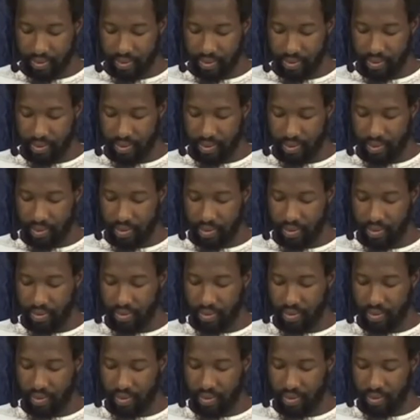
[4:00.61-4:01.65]

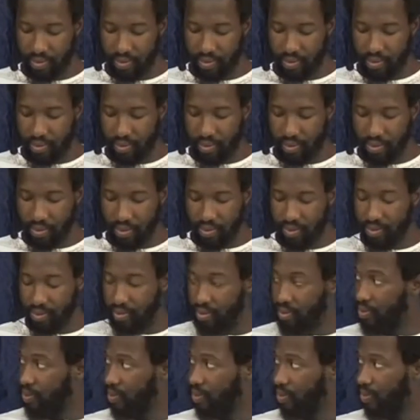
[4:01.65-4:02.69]

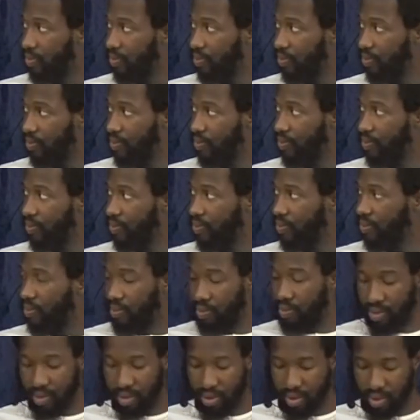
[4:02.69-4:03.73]

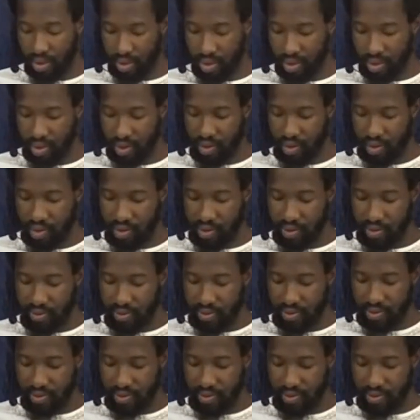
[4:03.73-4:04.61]
The person shown says nothing.